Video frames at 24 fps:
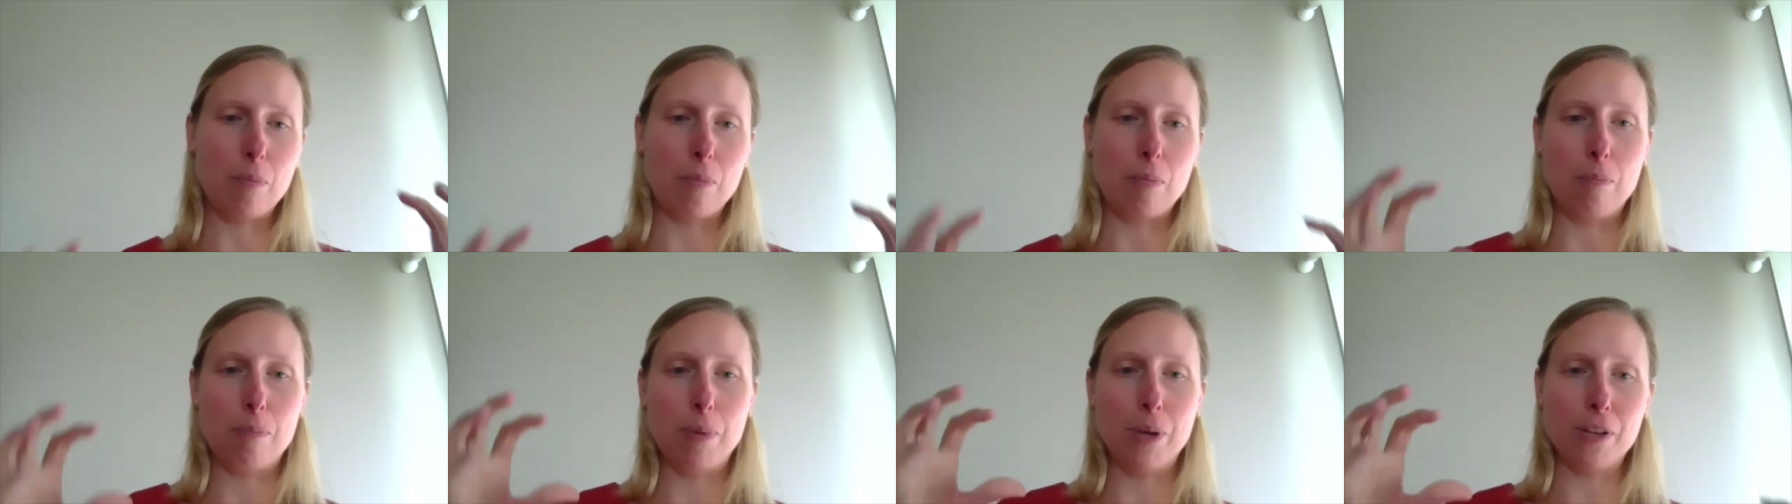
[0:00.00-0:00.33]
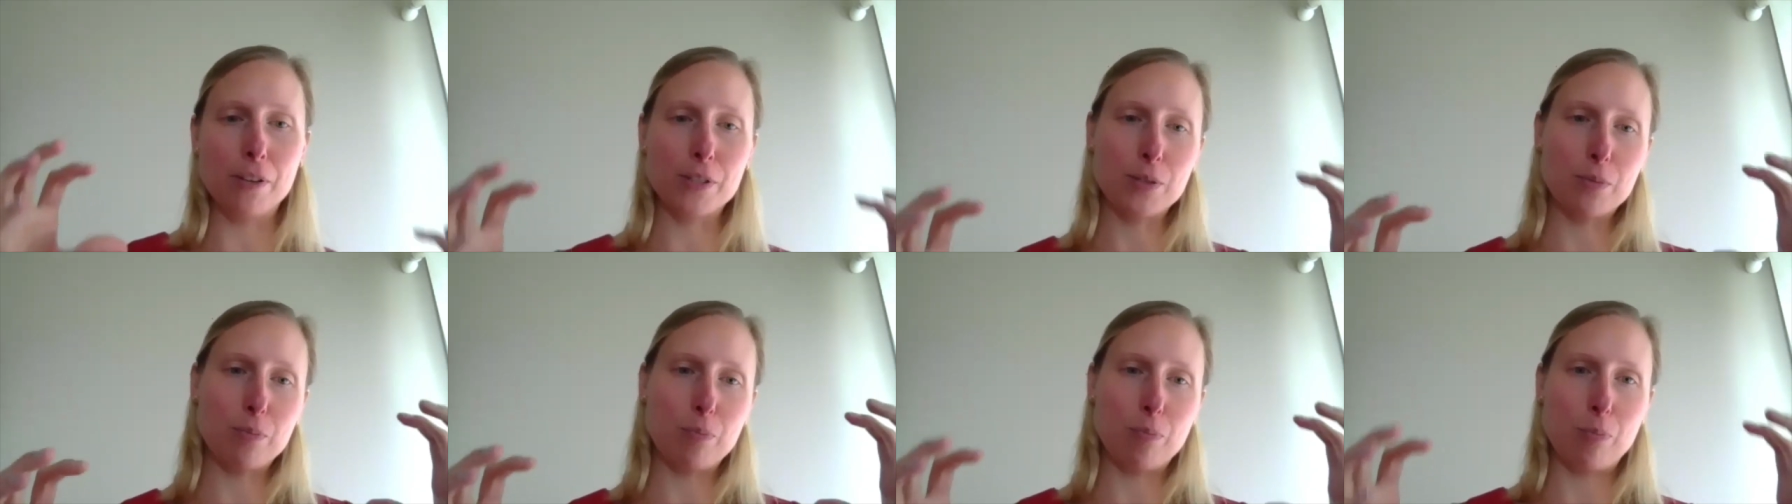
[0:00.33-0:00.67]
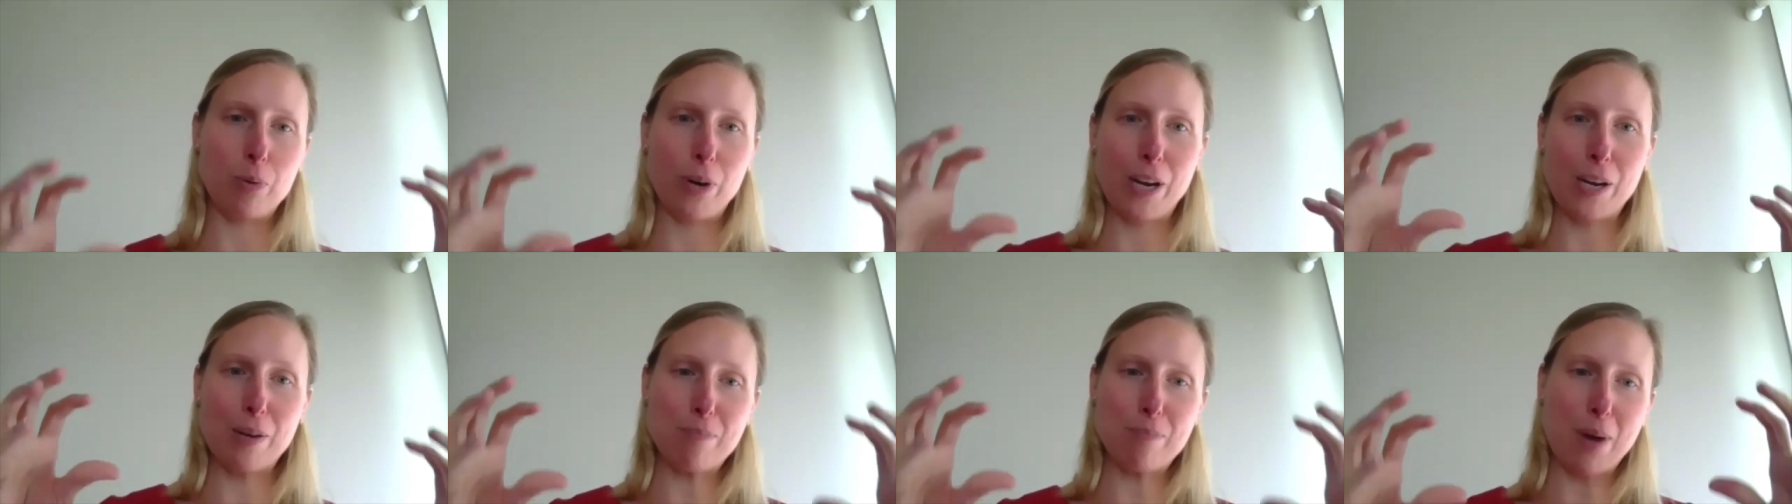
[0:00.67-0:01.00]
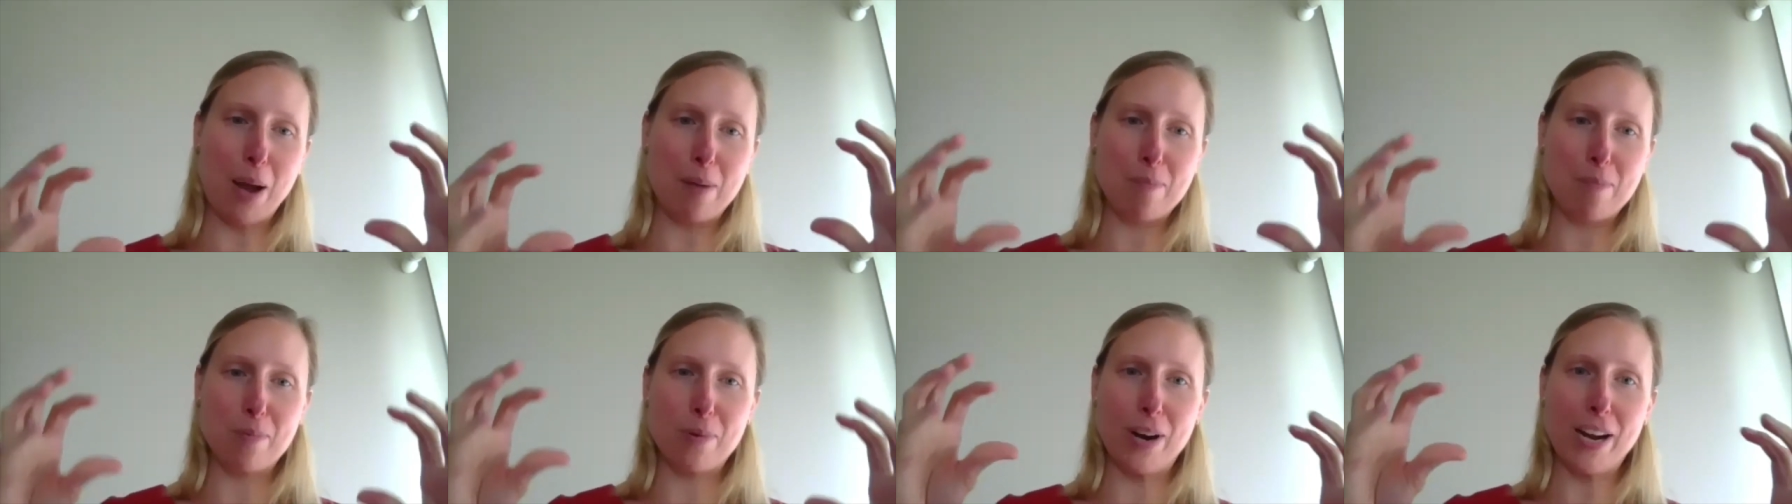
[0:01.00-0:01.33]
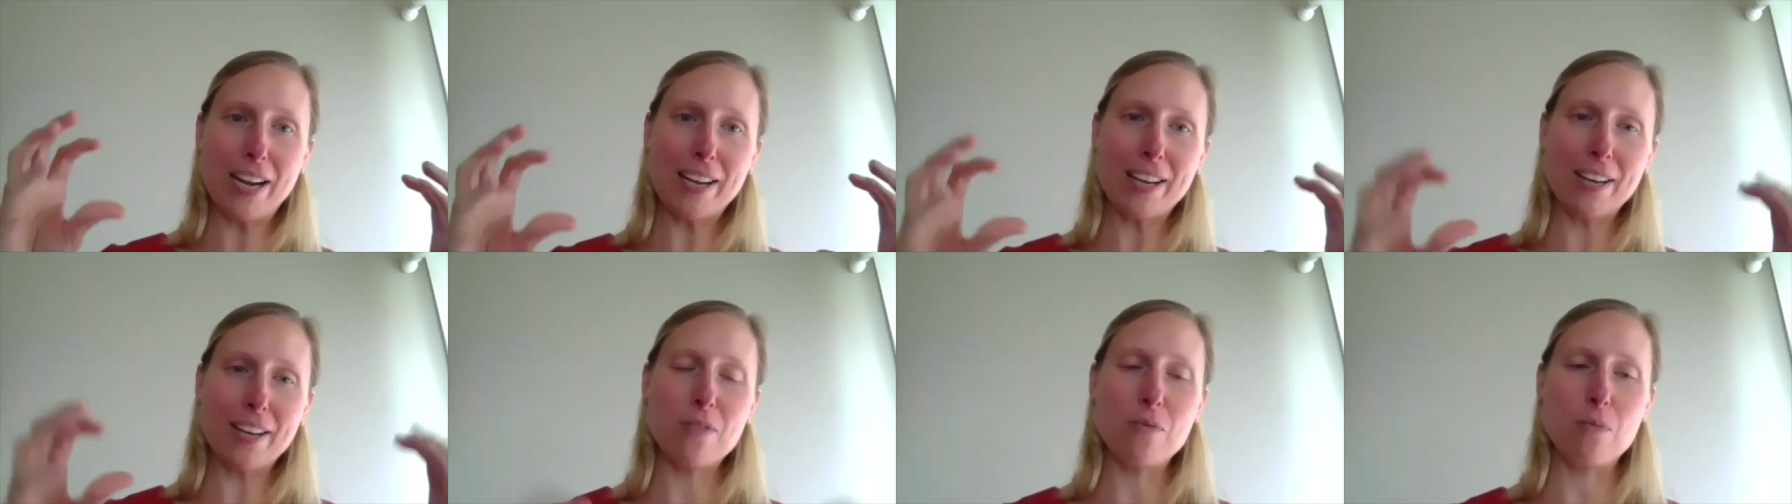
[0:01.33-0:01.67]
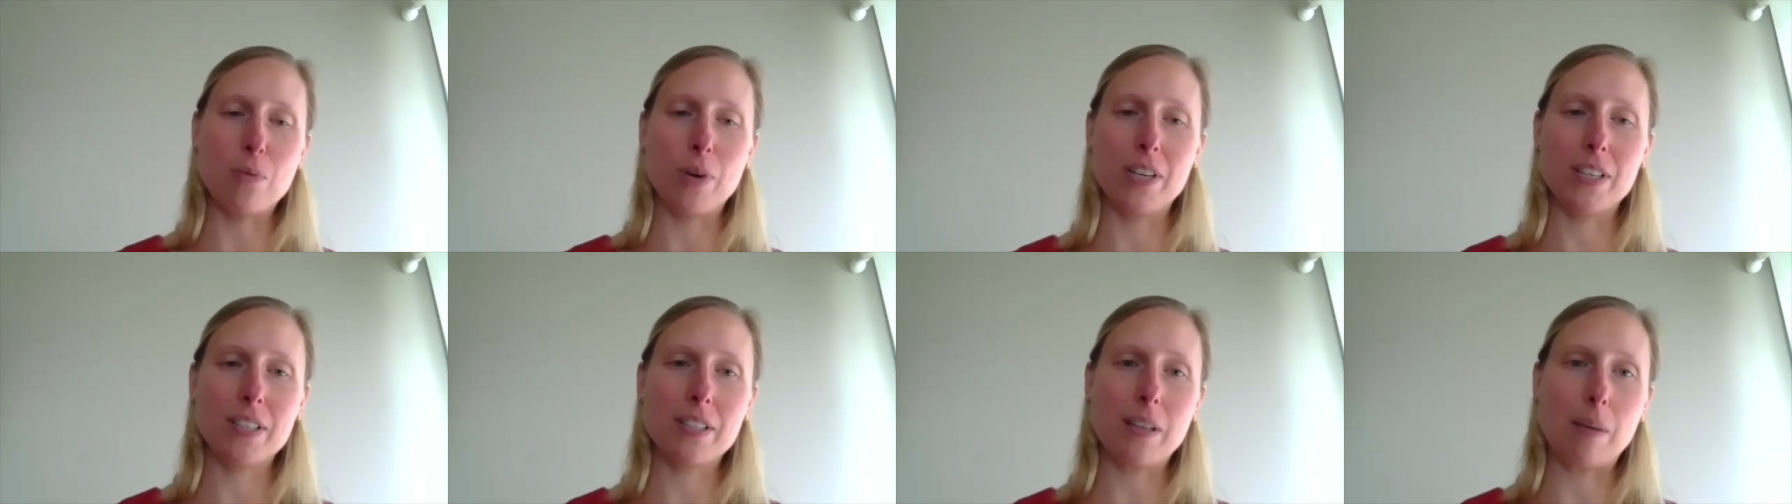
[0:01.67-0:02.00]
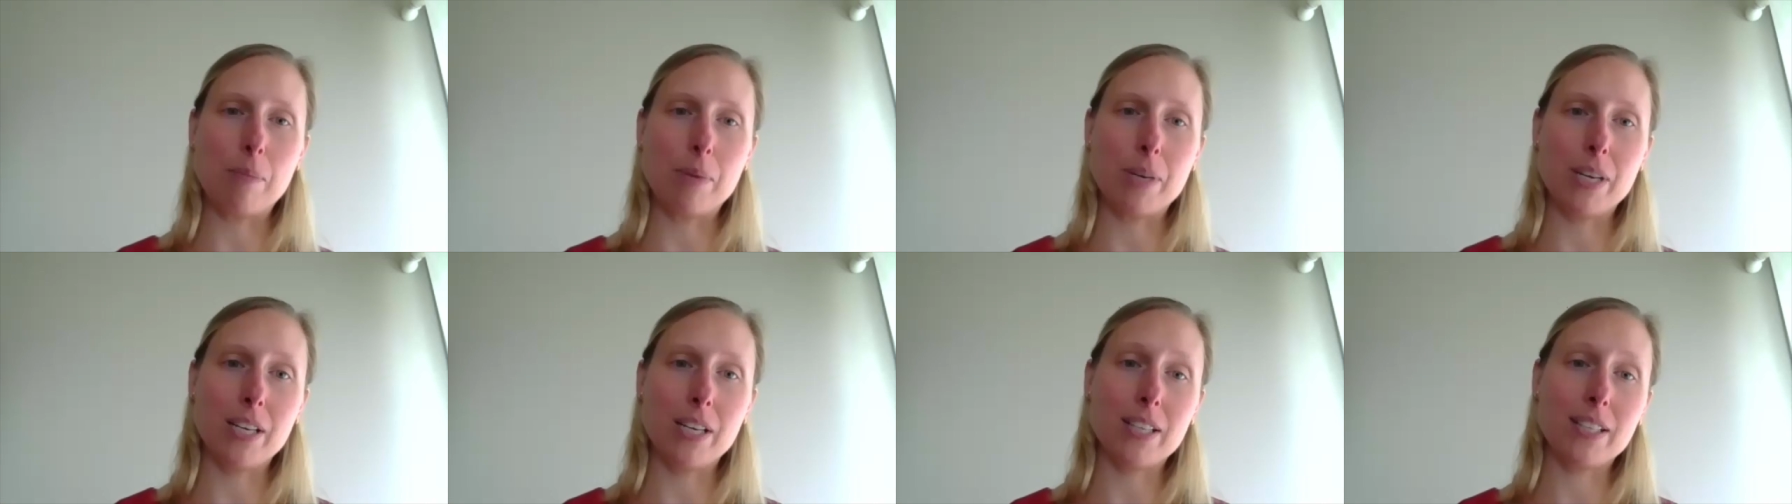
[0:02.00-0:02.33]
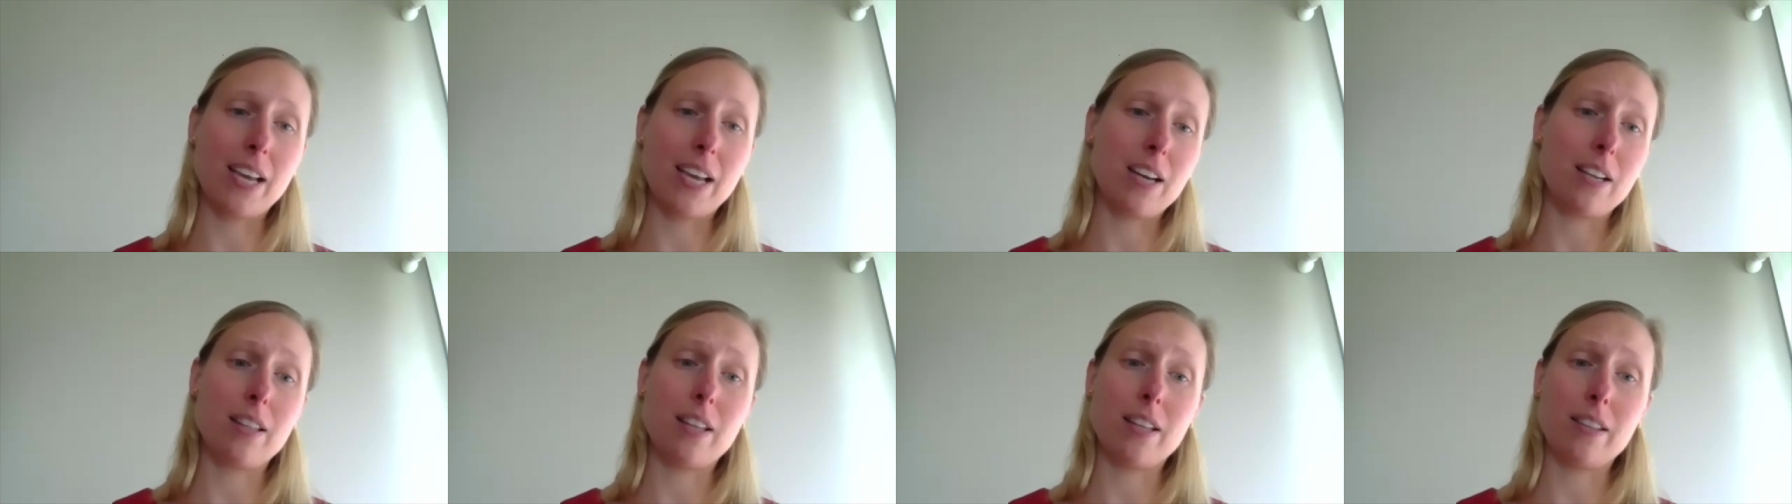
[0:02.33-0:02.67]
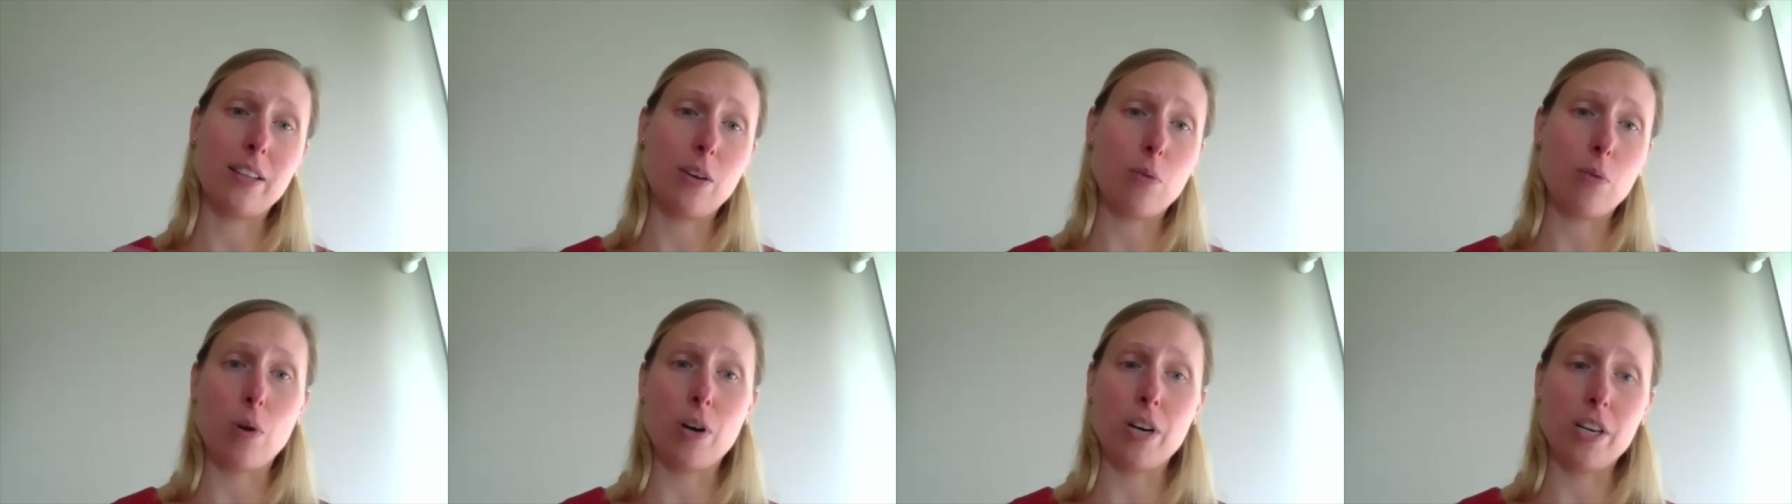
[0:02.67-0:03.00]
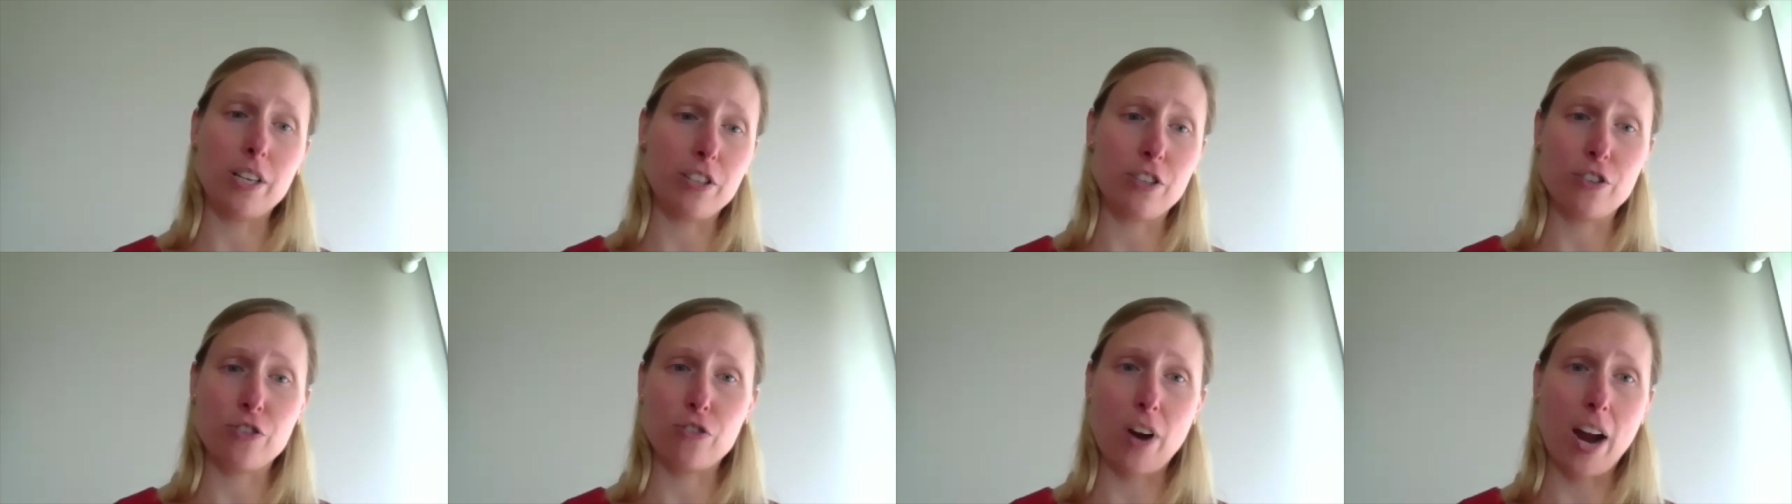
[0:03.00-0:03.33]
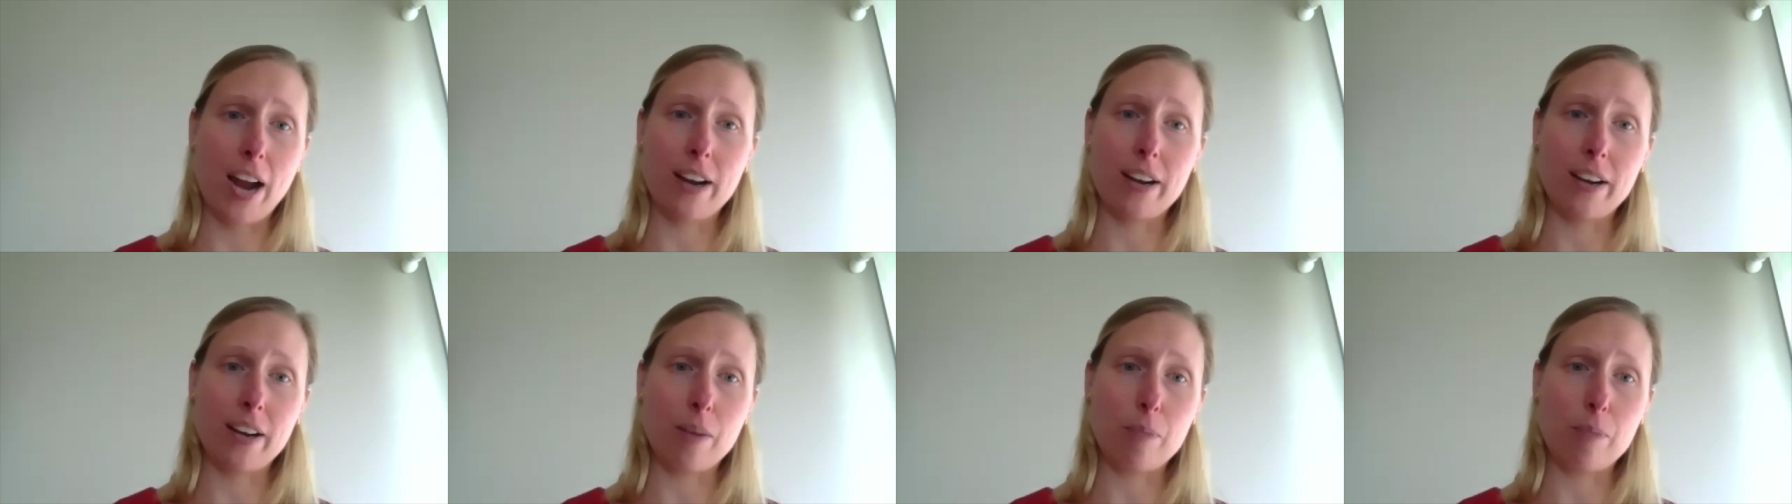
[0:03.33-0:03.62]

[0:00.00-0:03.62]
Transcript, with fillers: built brick by brick when somebody decided that they wanted to track